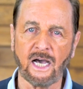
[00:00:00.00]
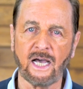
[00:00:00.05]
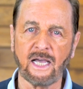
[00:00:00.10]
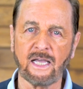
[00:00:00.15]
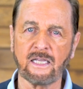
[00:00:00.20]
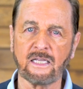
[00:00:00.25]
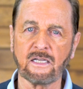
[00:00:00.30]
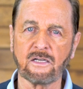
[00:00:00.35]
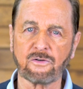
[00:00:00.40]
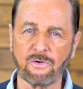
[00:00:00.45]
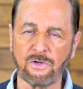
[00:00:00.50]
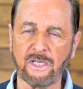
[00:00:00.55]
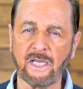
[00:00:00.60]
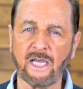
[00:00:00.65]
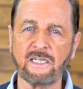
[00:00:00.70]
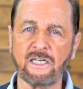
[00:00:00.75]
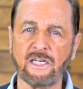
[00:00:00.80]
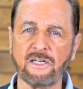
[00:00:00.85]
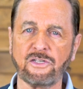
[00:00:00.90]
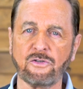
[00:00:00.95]
I
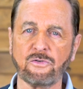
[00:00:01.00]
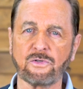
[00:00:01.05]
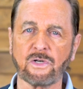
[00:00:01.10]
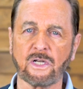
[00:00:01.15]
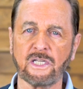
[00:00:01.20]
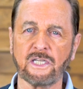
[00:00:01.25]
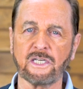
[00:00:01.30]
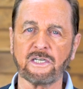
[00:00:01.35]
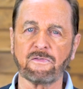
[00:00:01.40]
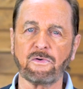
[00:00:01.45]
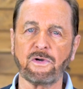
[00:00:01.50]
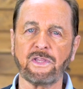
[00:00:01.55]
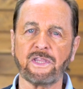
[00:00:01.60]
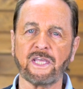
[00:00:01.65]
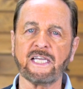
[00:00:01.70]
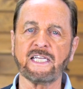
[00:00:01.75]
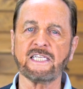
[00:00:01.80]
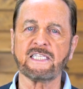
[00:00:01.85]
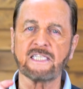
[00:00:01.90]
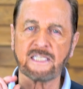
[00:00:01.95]
created you to live with
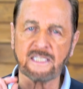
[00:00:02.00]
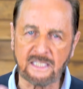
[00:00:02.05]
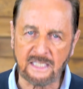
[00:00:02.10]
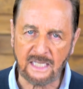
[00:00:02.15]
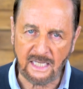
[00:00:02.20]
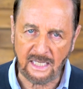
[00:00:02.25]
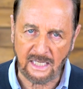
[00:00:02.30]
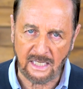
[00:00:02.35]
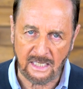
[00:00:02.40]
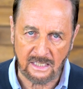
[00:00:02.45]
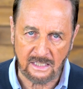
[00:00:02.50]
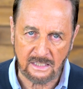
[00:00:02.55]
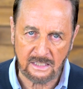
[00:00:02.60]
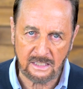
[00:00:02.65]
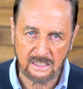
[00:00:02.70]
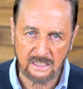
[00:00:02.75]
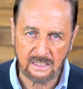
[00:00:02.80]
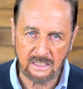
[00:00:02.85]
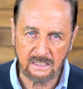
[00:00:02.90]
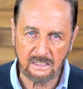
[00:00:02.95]
a
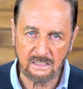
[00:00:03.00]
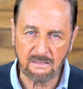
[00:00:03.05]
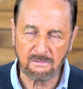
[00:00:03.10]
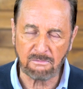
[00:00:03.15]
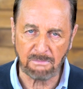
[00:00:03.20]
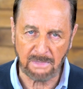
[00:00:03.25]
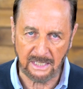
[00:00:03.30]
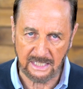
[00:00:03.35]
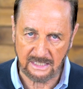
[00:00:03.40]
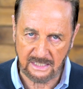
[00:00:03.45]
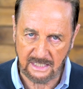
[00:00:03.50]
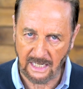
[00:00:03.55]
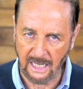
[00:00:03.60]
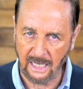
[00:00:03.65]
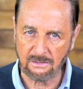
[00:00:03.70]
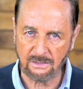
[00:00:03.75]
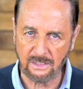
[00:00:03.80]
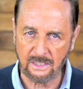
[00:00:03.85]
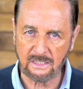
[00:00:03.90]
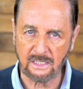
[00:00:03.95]
seize
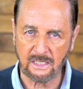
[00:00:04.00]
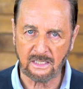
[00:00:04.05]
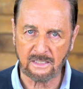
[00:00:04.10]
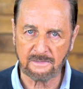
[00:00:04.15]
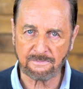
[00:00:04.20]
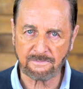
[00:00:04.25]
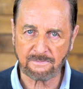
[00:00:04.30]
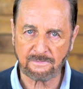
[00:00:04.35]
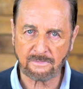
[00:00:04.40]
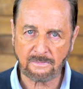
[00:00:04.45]
mentality.